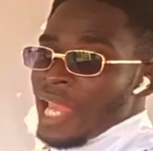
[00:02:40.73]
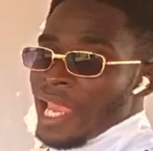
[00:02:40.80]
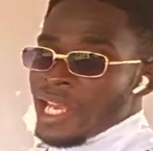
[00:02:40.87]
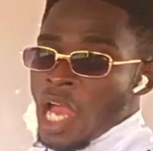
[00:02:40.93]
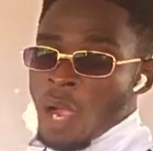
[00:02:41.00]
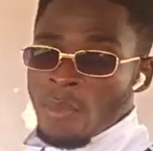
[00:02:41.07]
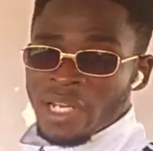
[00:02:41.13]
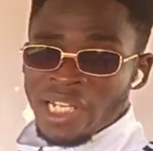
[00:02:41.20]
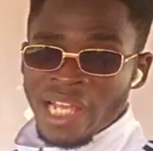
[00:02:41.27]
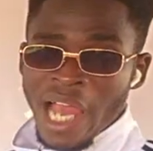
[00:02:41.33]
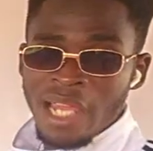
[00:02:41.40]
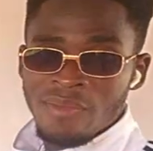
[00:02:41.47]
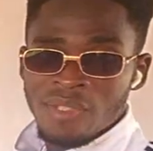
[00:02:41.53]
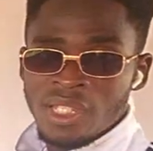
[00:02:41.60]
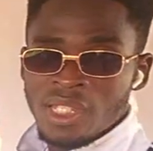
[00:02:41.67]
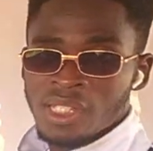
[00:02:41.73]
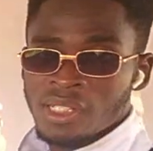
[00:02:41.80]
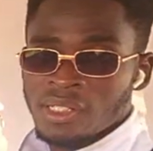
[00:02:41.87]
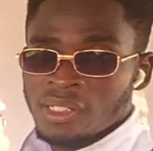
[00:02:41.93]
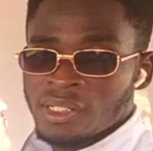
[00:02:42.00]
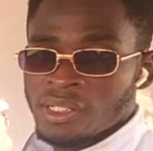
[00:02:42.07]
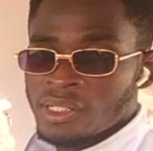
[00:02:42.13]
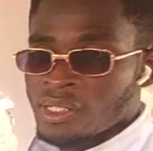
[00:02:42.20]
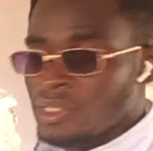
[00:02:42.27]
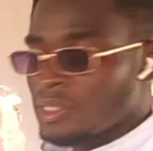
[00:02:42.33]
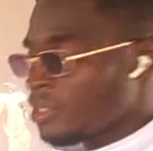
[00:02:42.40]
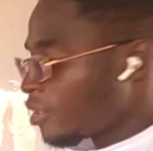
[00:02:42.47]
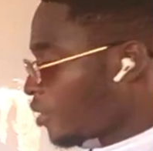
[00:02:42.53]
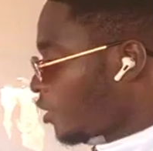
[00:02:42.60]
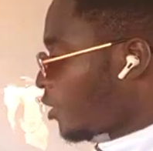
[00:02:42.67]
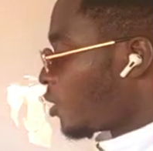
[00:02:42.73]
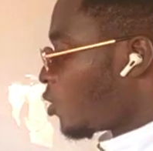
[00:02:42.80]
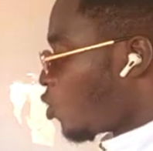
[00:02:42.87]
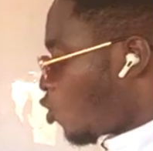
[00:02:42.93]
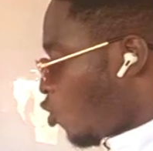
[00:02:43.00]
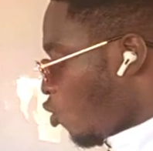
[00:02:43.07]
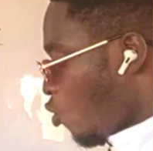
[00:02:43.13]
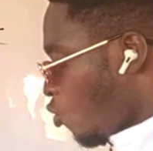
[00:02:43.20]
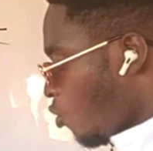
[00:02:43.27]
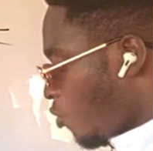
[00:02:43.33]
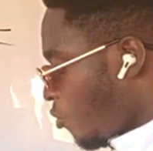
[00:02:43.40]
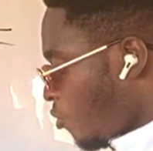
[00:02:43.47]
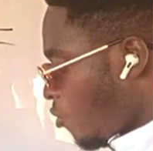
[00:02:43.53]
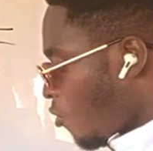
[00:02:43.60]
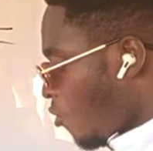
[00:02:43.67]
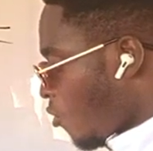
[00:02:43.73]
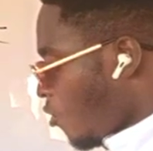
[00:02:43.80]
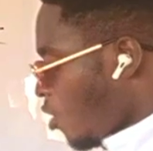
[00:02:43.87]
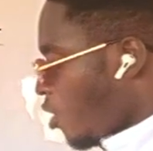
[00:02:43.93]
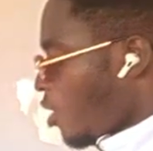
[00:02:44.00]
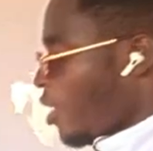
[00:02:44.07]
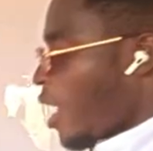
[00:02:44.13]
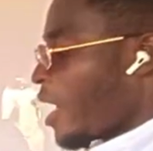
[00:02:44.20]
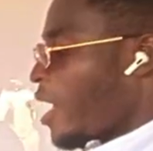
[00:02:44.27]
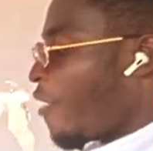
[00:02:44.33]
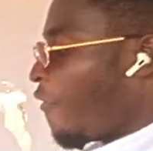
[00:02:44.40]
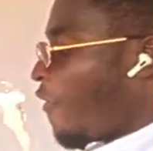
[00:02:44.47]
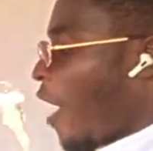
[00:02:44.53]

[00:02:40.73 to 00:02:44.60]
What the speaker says: 10 how many times? 2. And then